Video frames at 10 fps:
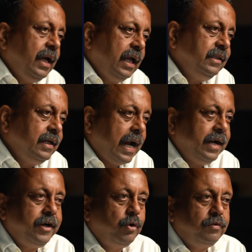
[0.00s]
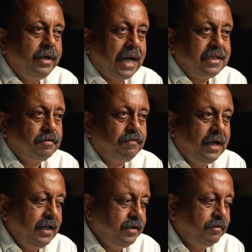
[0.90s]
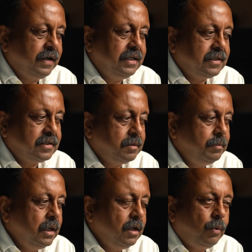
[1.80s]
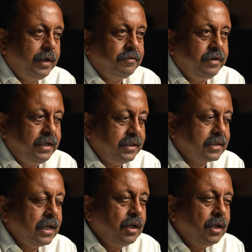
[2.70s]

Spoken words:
and then handed over as a file in a file system, whatever it is.